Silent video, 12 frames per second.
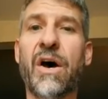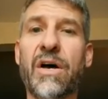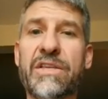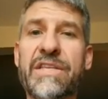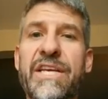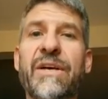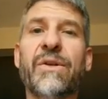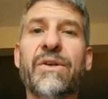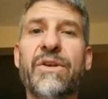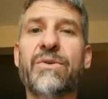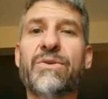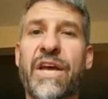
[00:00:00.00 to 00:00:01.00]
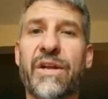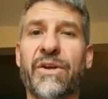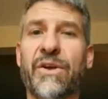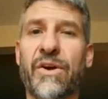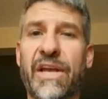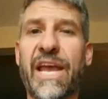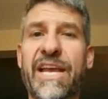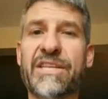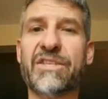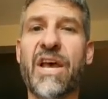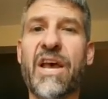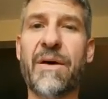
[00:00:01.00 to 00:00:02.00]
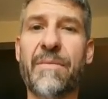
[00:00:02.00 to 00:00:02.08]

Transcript: until you settle your case.